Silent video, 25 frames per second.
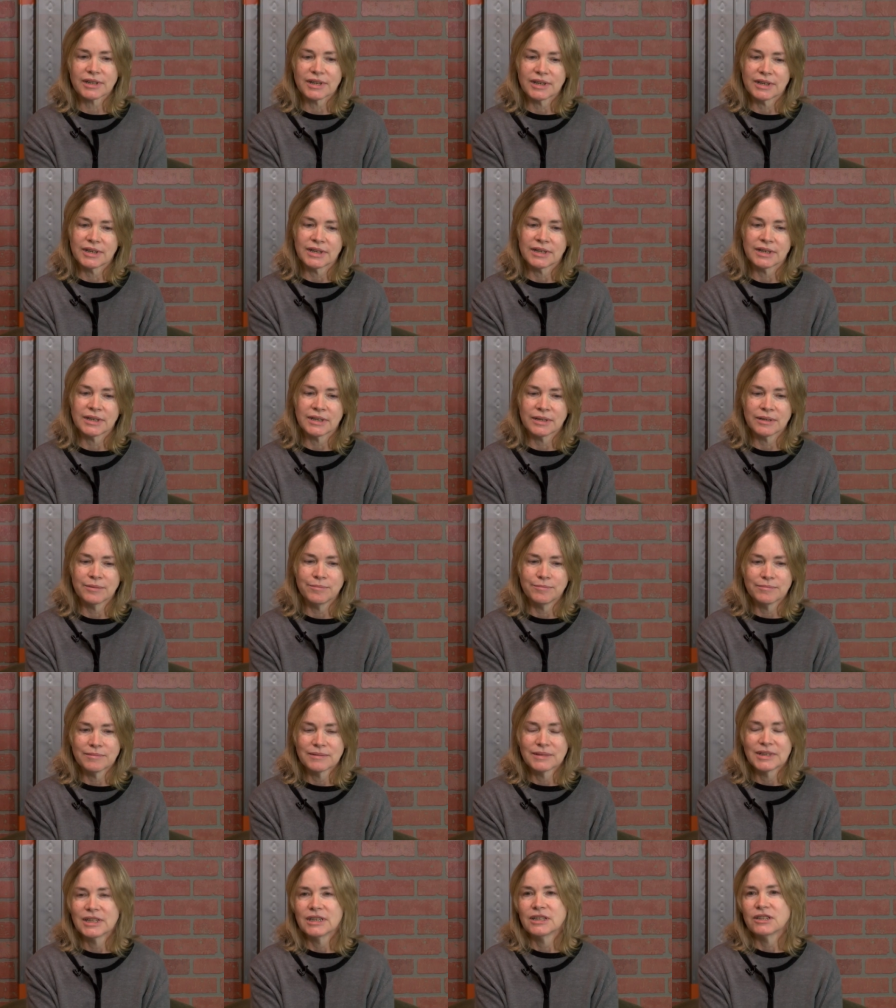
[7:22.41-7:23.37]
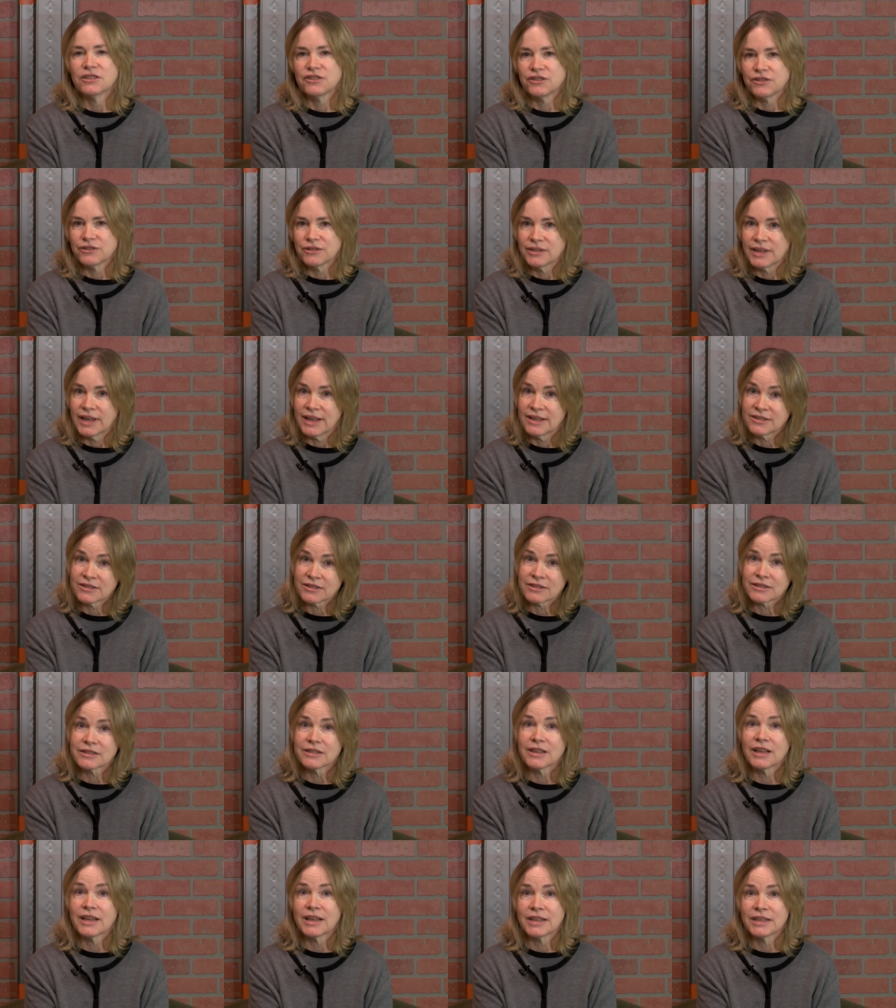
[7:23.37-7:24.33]
uh, she has a
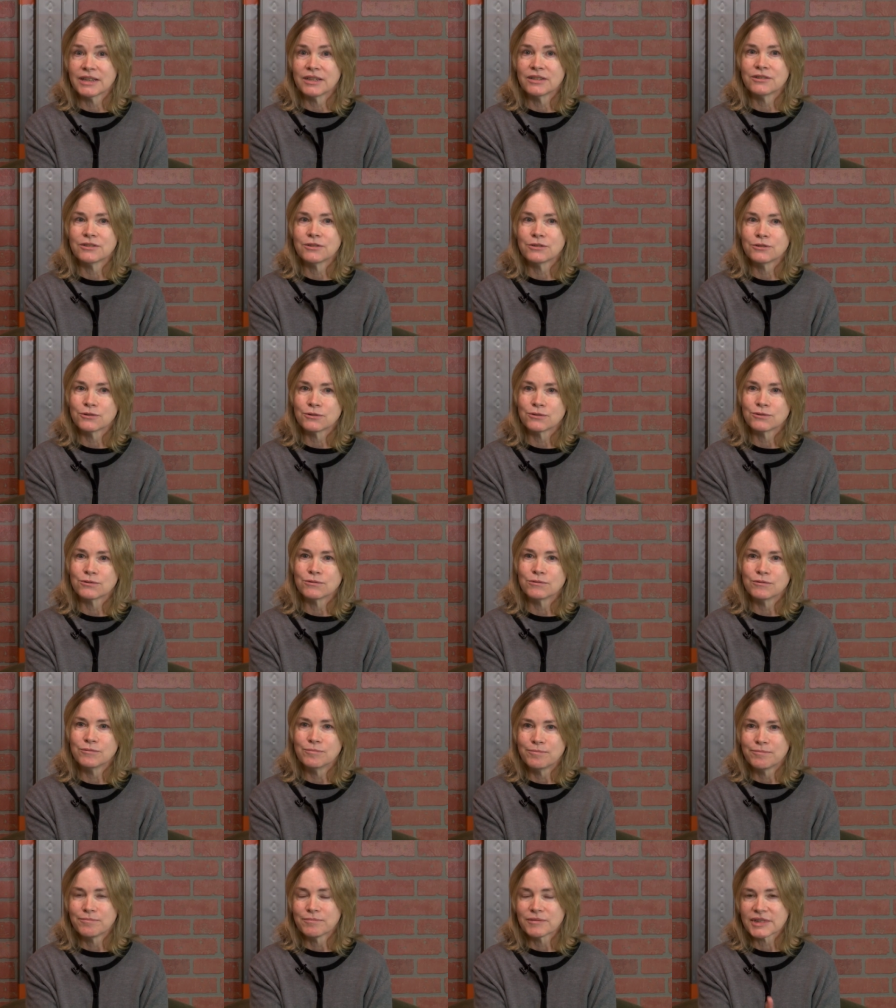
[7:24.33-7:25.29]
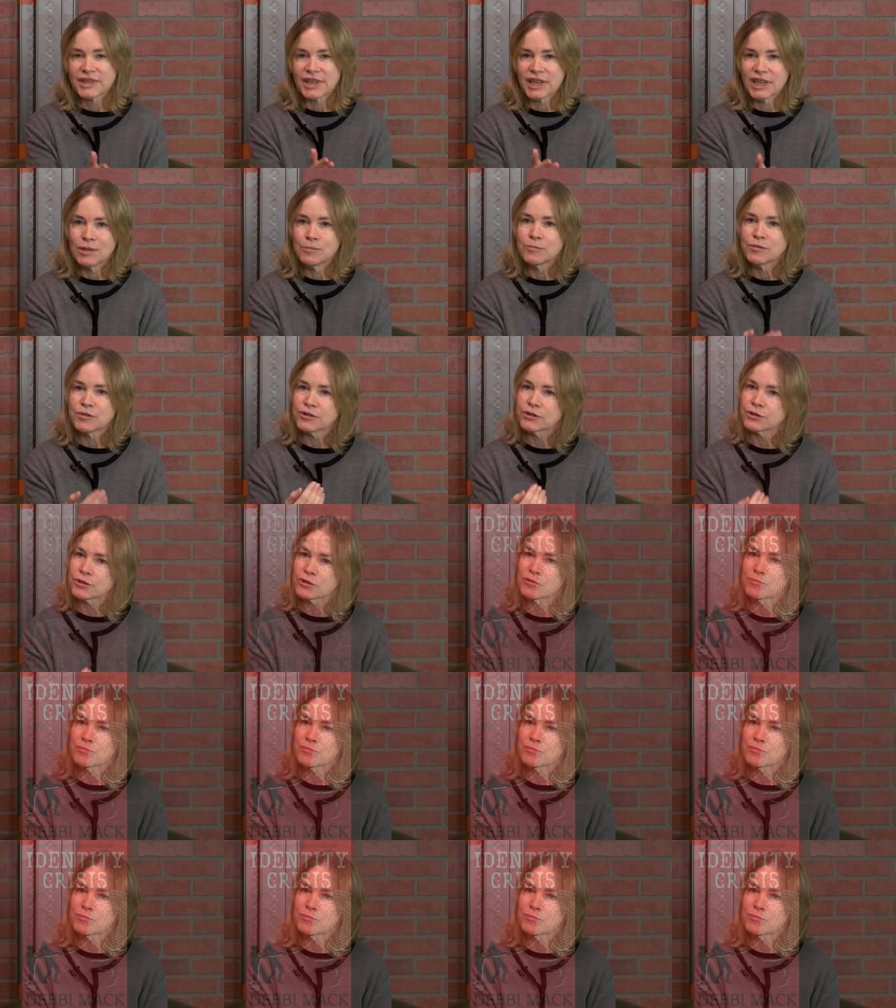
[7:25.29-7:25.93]
client who came to her